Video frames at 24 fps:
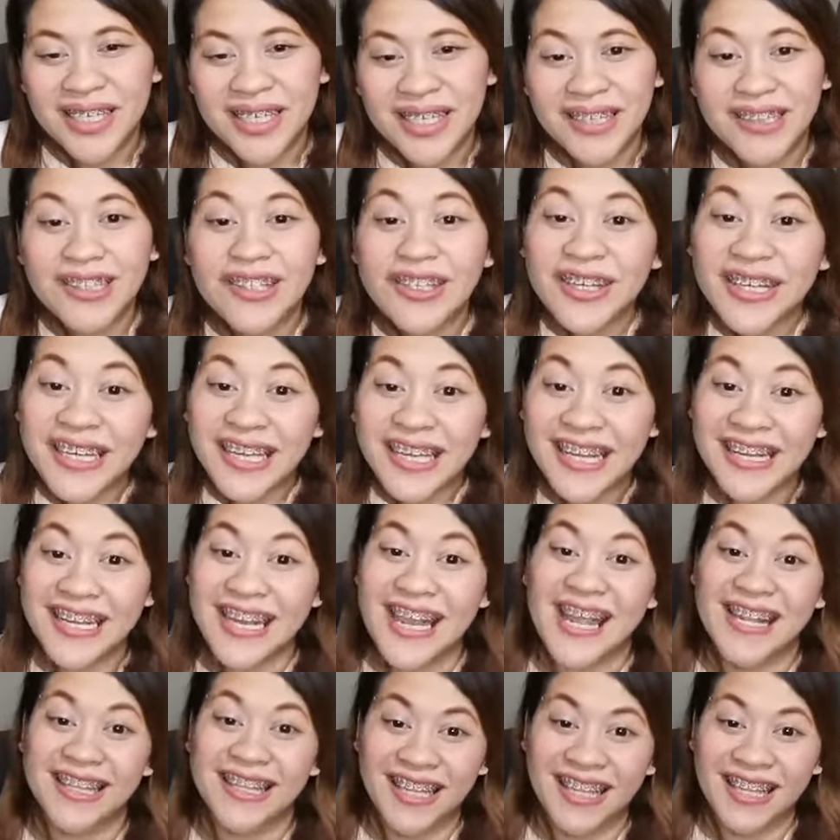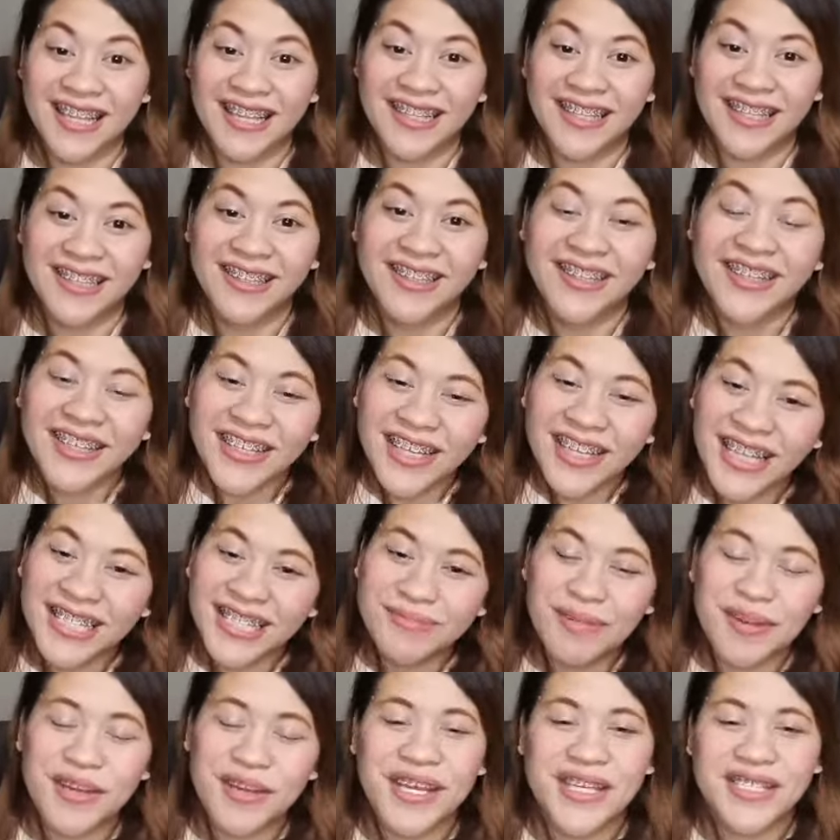learning natin, learning
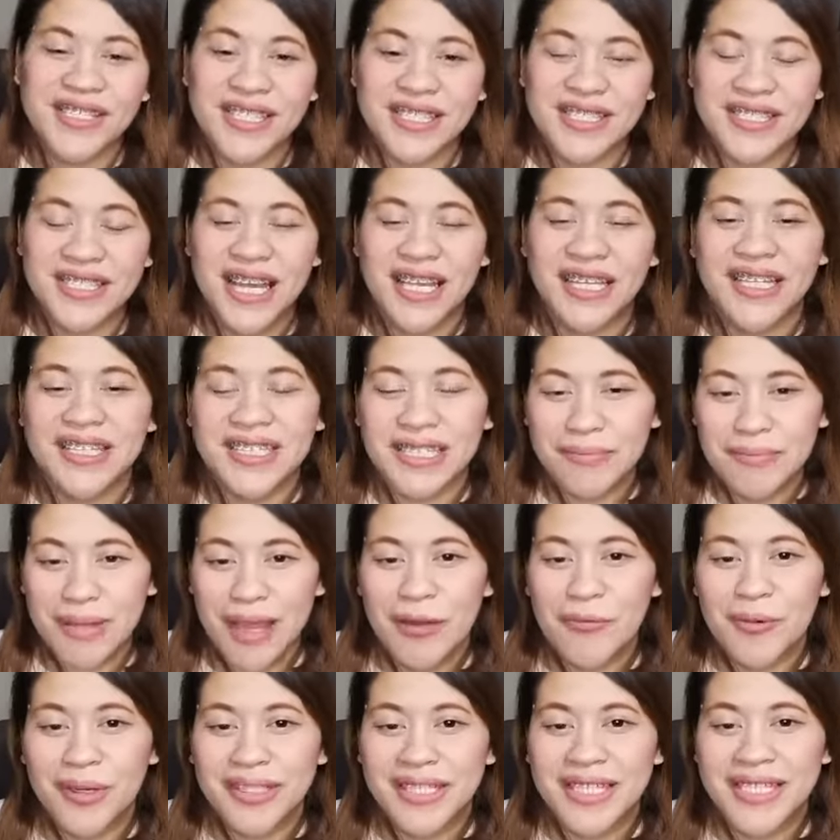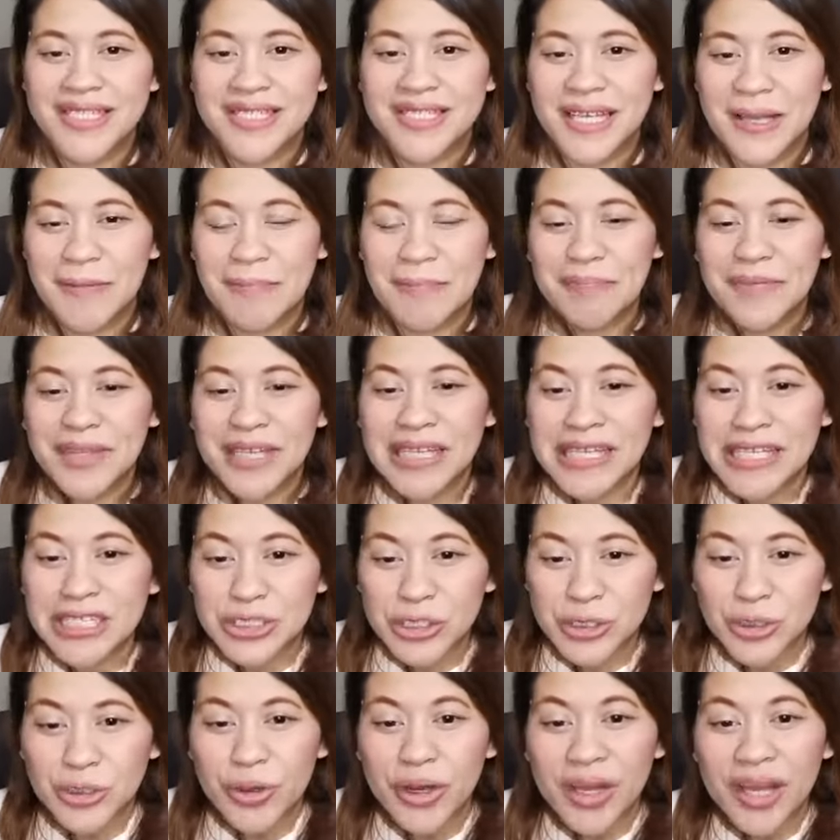experiences natin sa bawat isa.
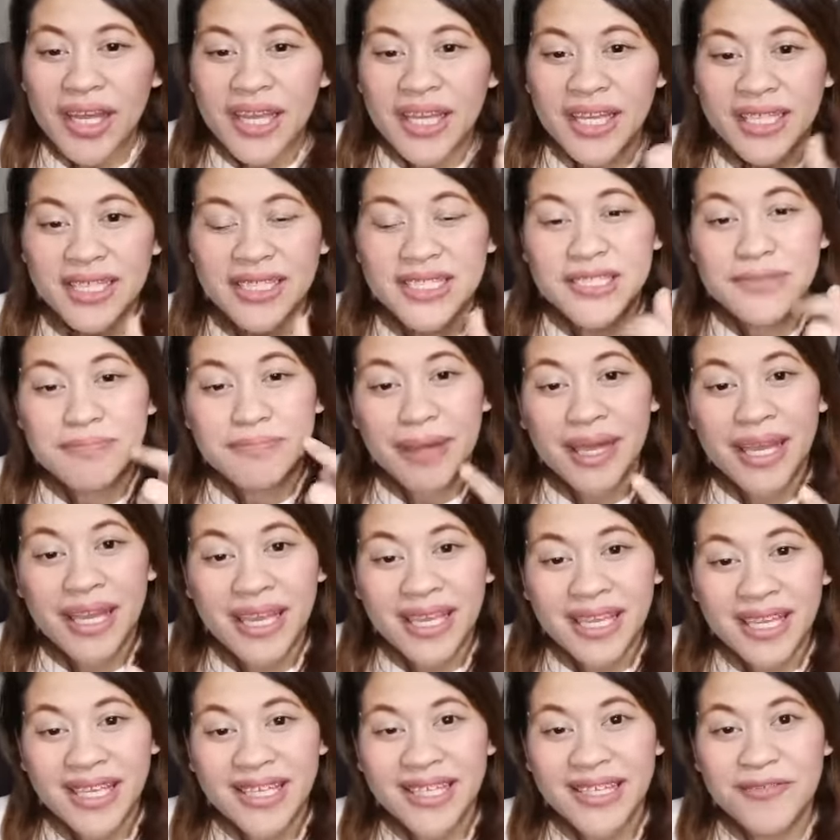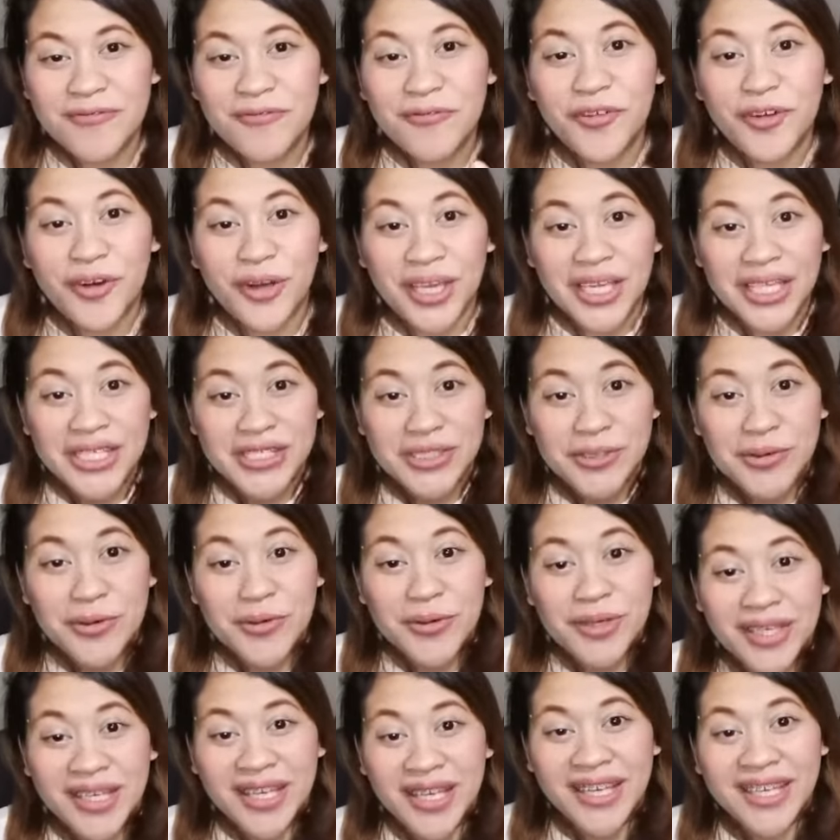So, is my voice
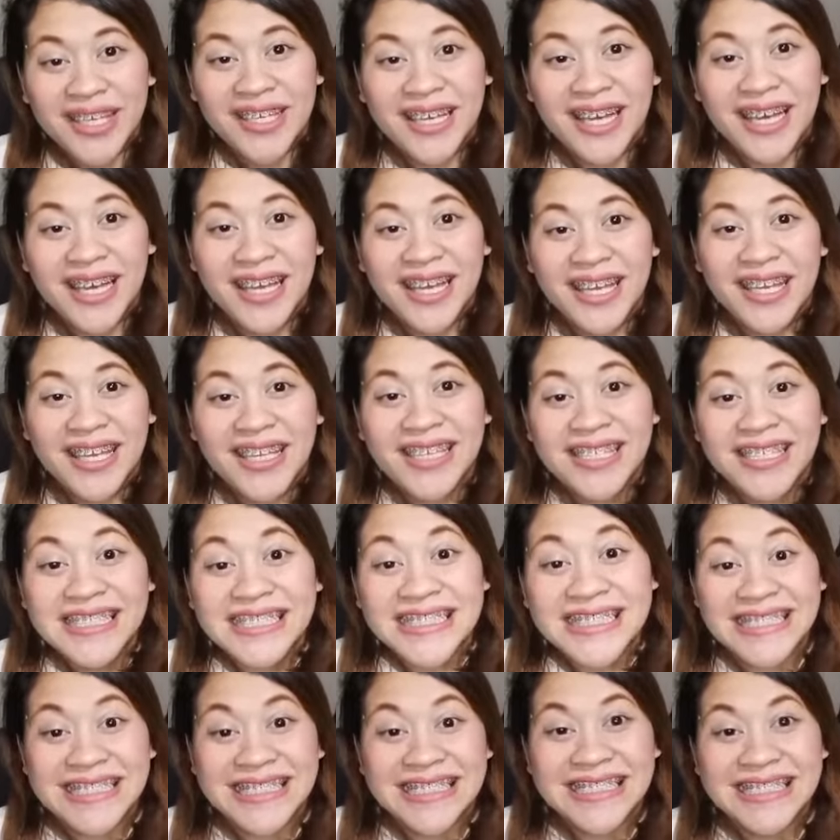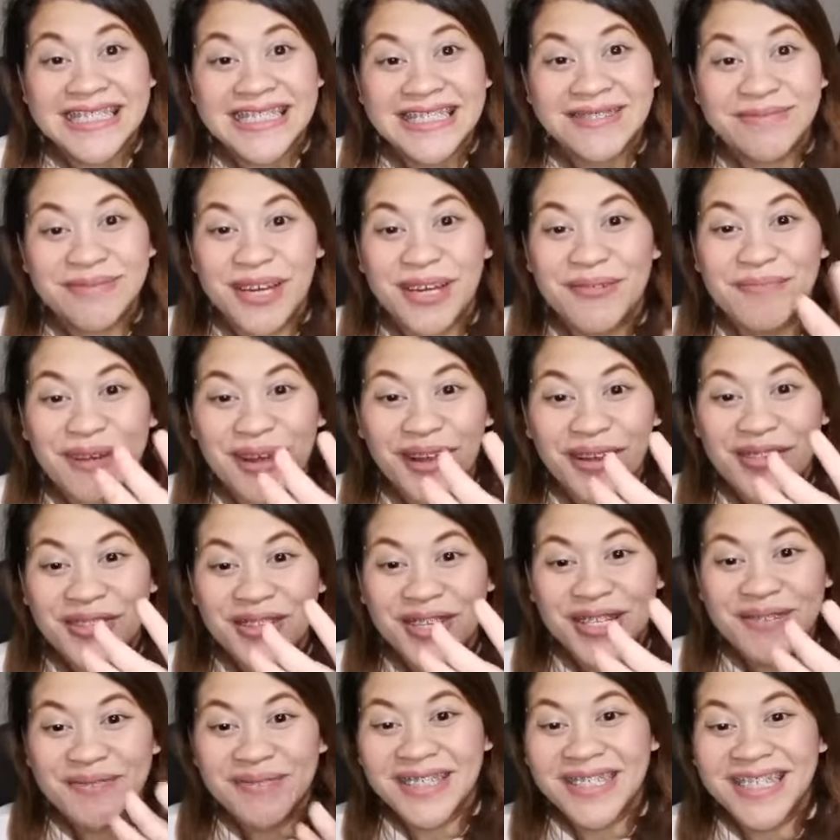okay, guys? Meron pa ako
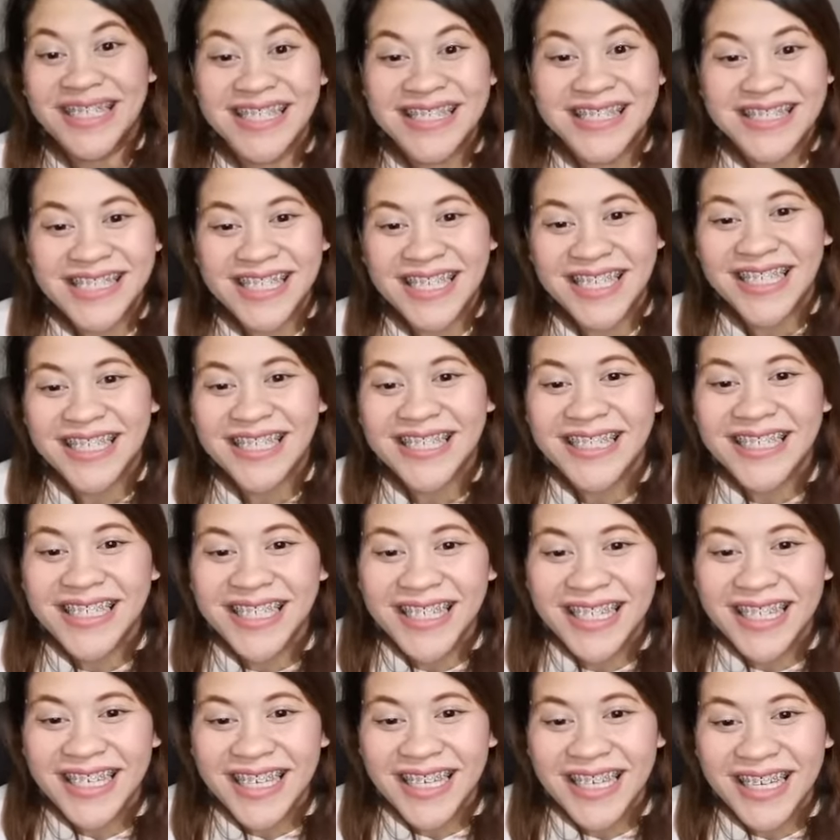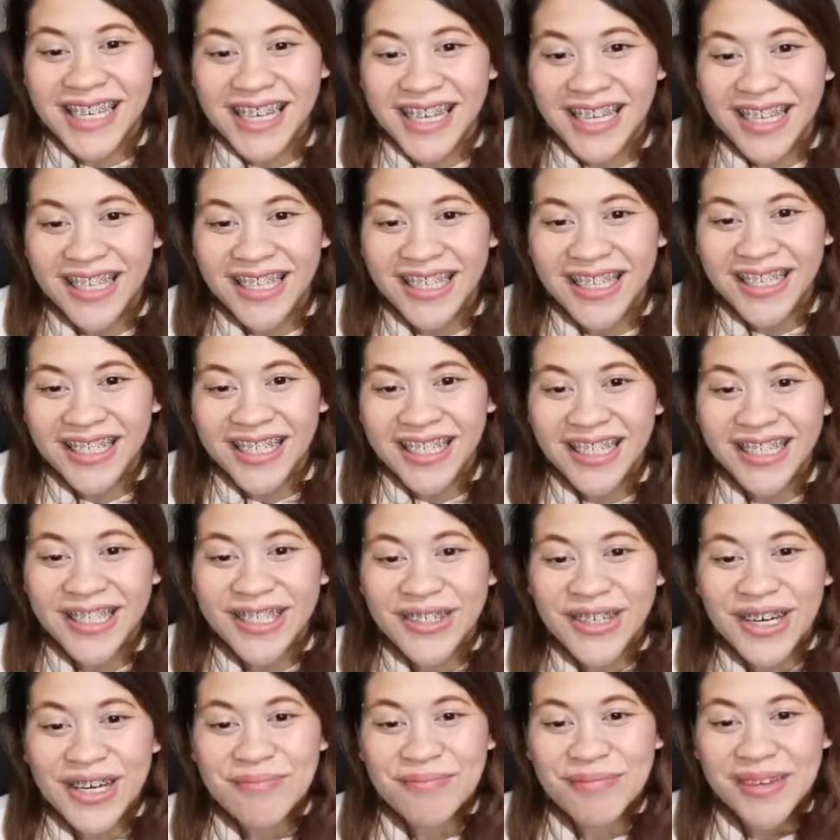3 minutes eh.
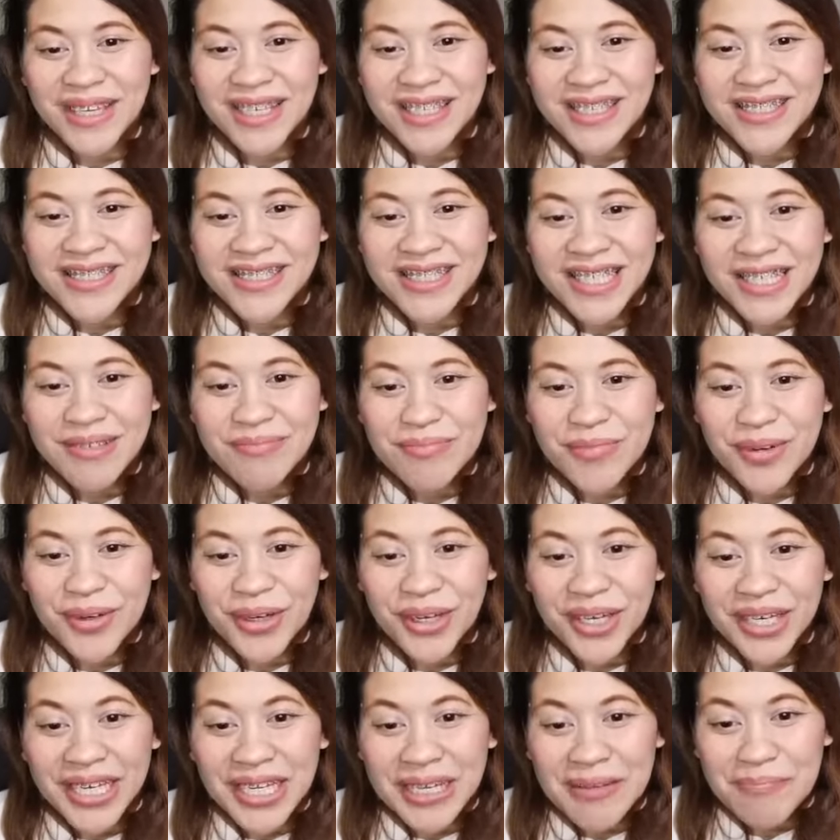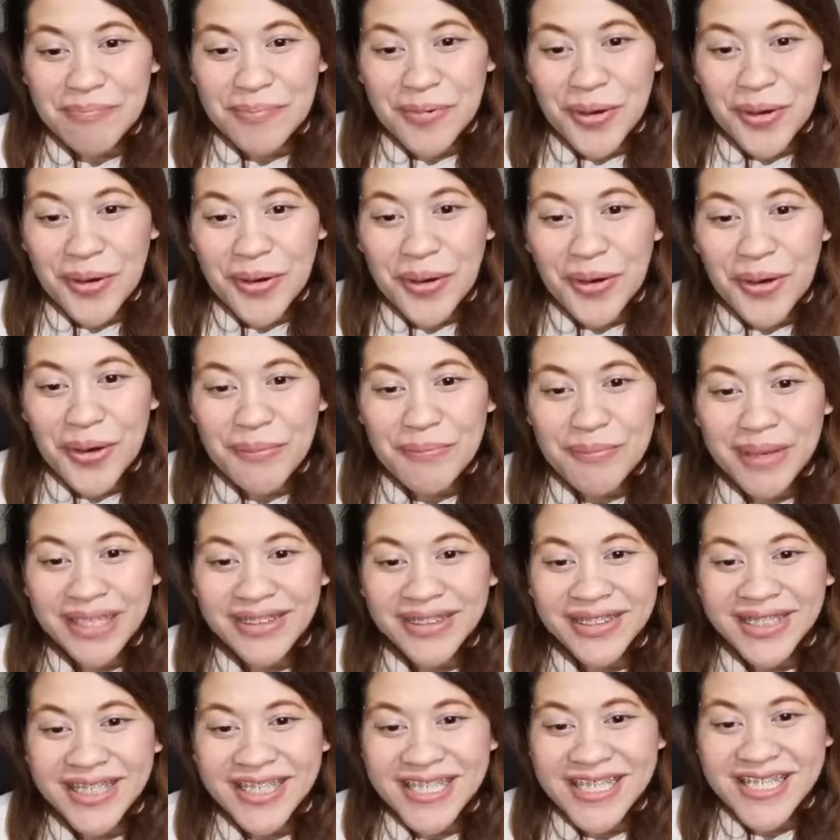Hello, amazing morning po,
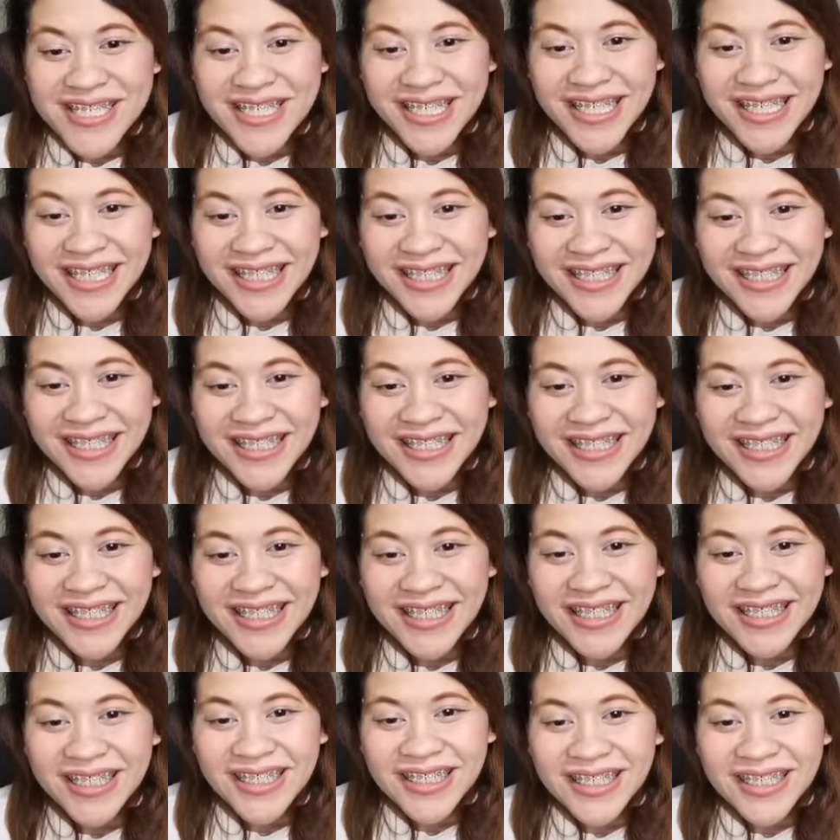Mentor Jean!